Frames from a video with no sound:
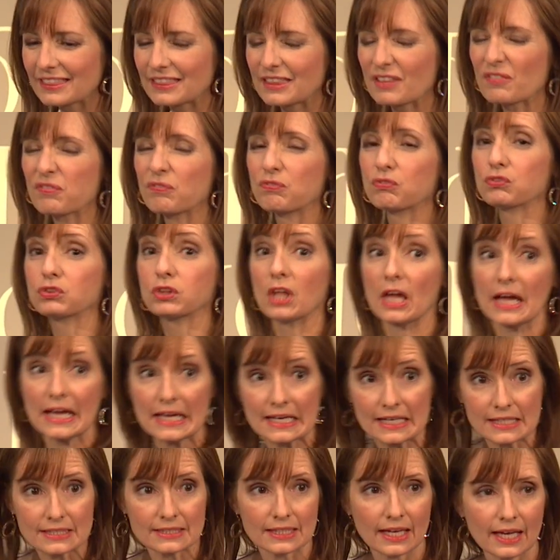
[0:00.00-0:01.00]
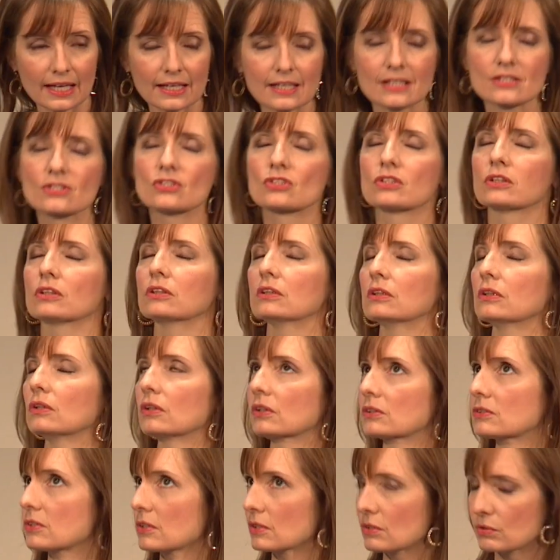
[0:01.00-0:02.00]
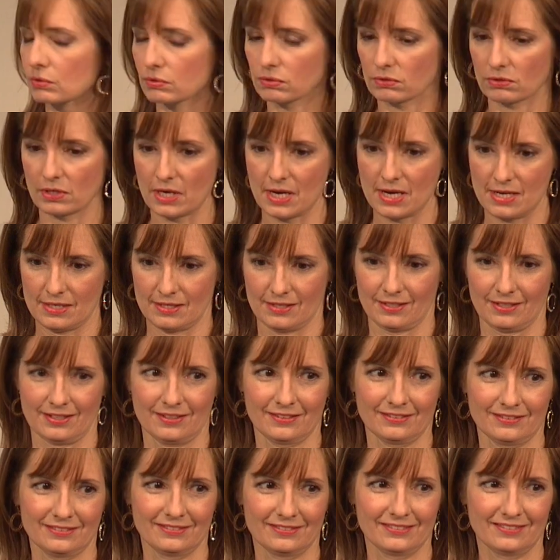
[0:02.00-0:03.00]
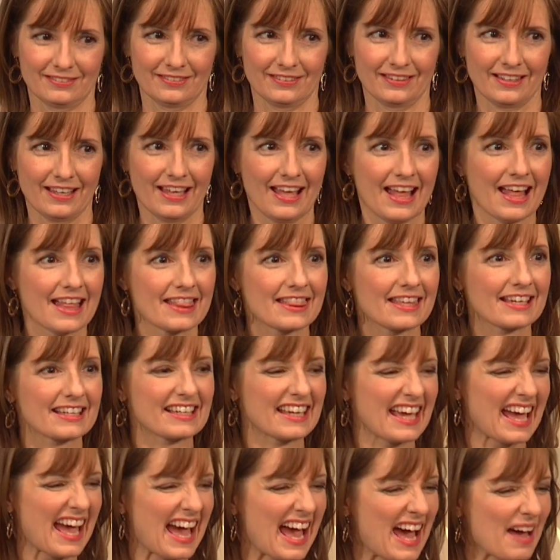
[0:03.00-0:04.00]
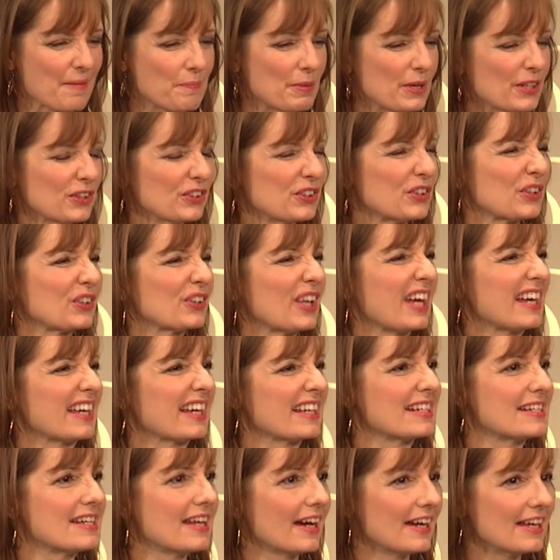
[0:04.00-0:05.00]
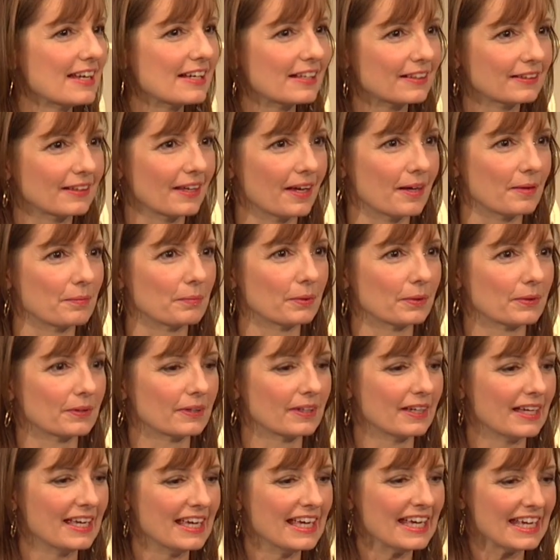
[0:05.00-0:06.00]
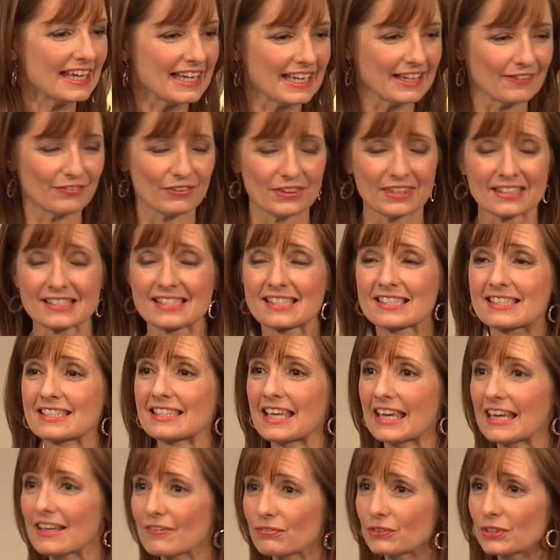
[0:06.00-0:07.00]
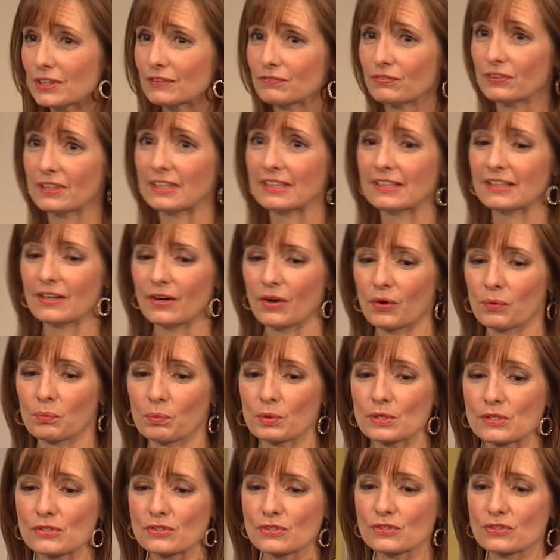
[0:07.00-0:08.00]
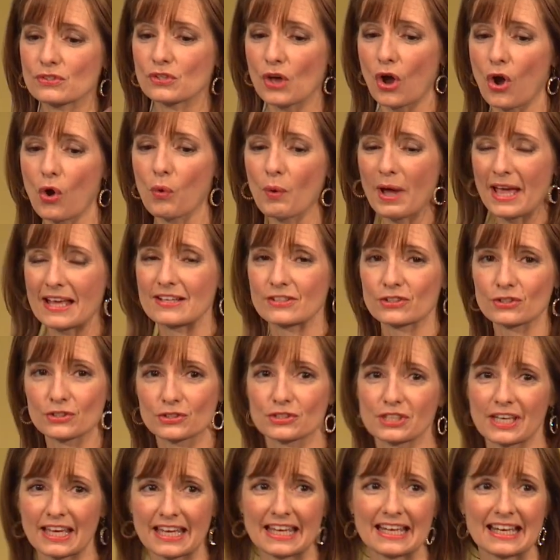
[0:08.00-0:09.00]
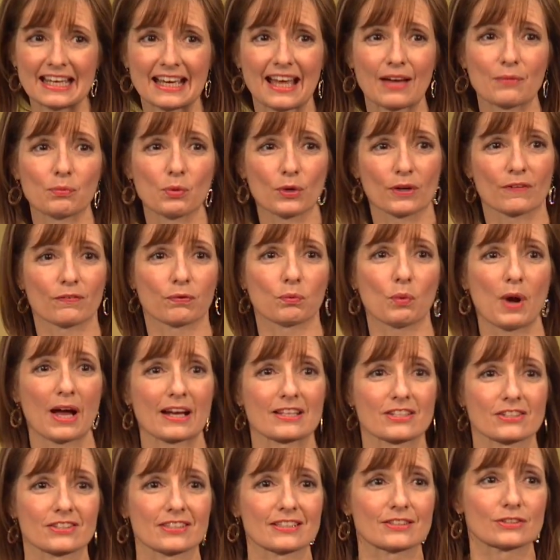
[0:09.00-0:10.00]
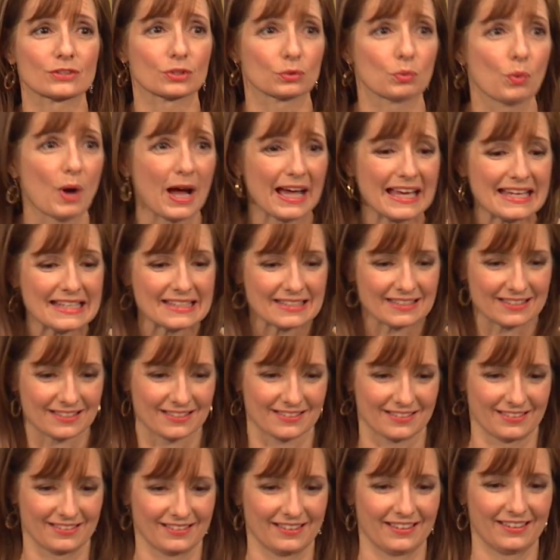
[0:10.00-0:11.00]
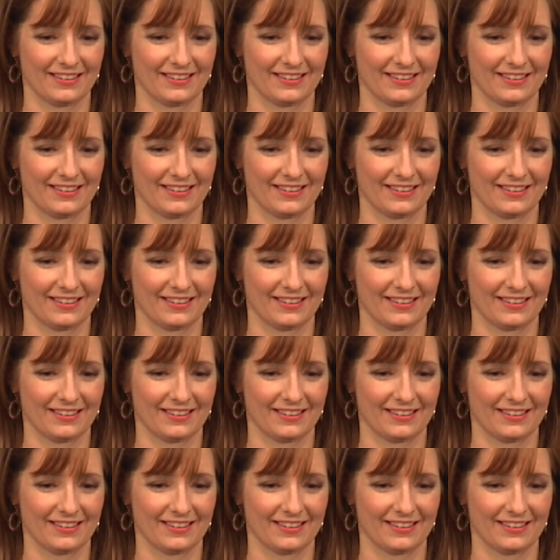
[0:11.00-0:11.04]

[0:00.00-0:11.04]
The flight attendants looked great. The cabin looked like a nightclub. Even the safety video was so entertaining, I would have watched it twice.